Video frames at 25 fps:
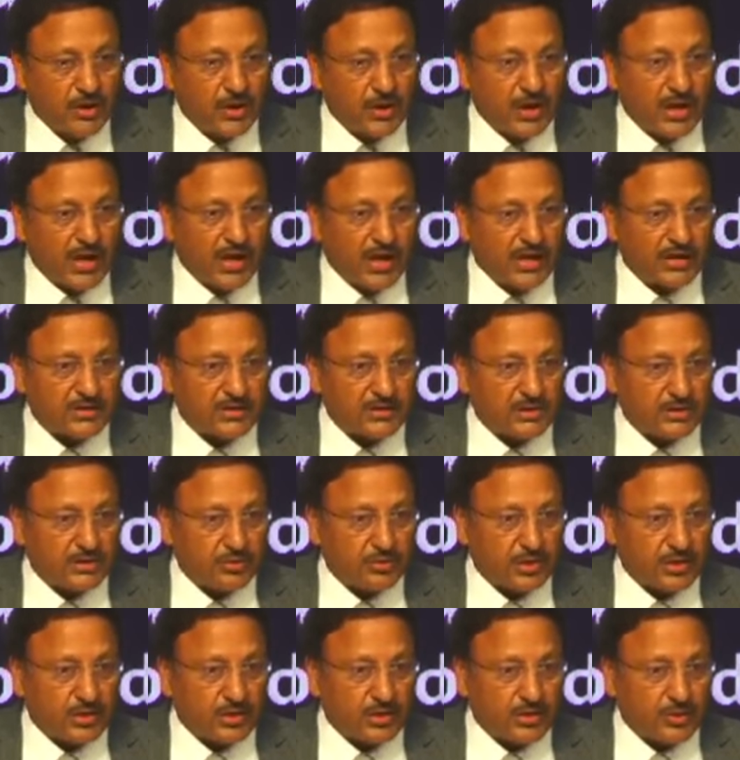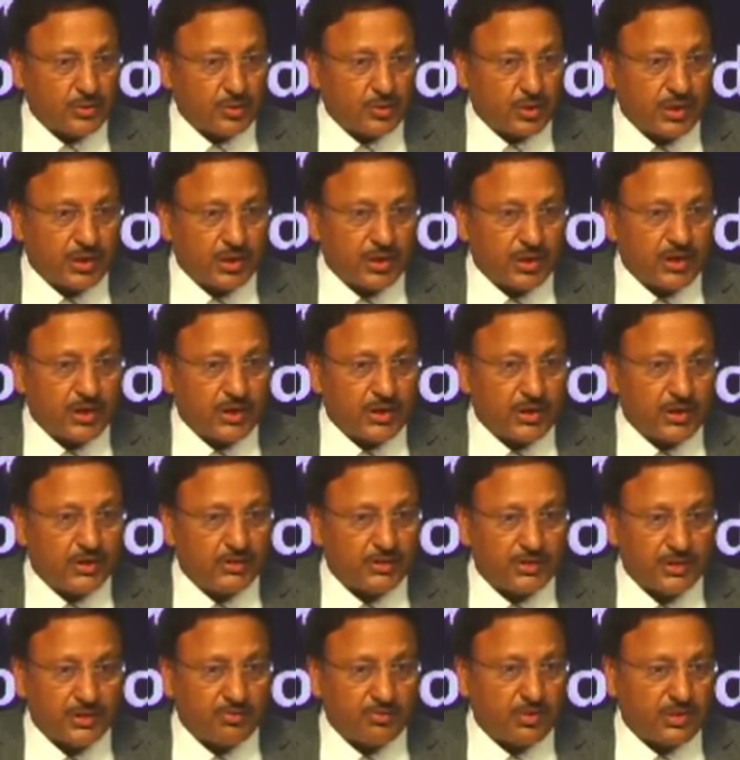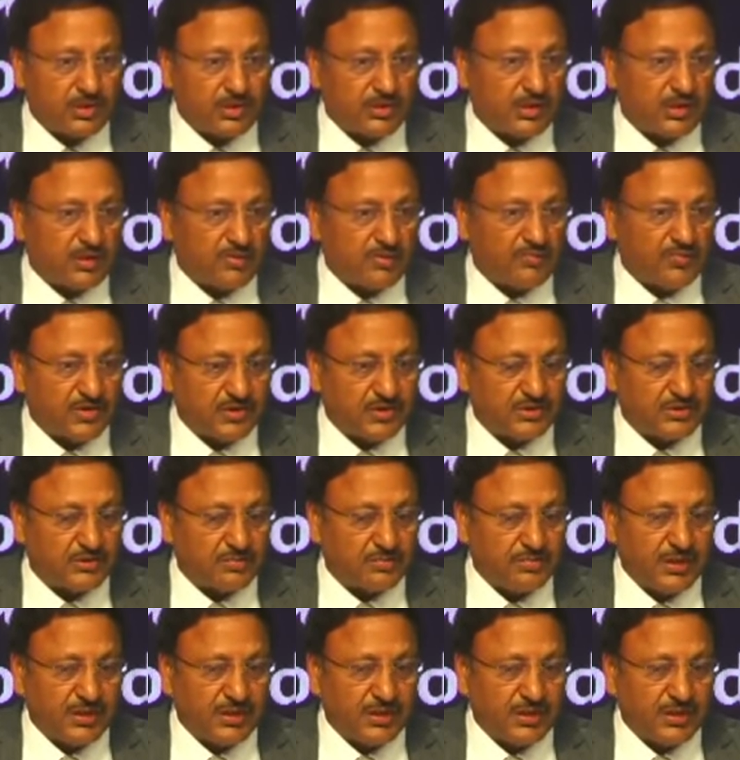And January 31st